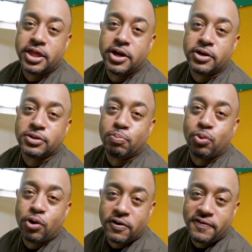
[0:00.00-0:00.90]
There's
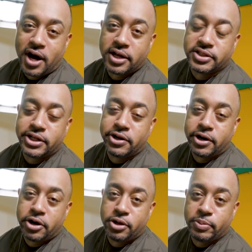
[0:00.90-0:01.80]
more fonts than there
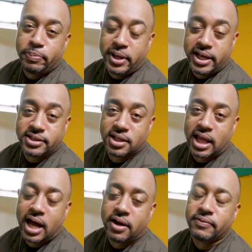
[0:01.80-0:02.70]
are human beings
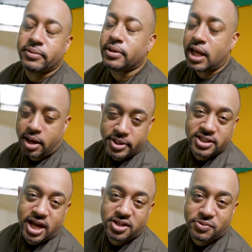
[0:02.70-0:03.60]
alive. Now, I'm
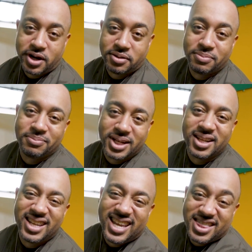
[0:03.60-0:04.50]
exaggerating, but
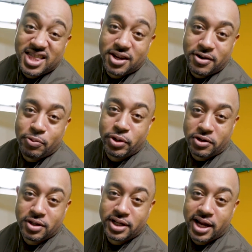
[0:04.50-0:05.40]
in theory, when
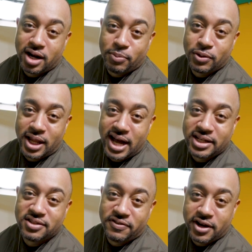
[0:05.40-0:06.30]
you're looking at them online
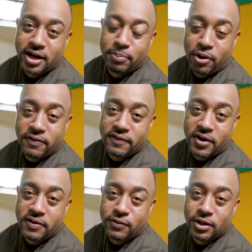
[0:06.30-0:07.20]
to figure out the perfect
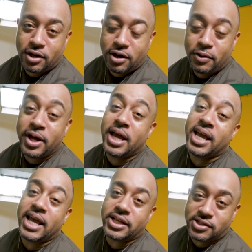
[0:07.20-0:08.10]
font for a logo,
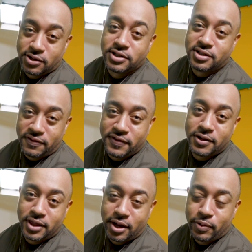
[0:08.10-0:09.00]
it starts to
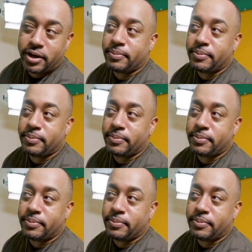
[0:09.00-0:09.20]
feel that way.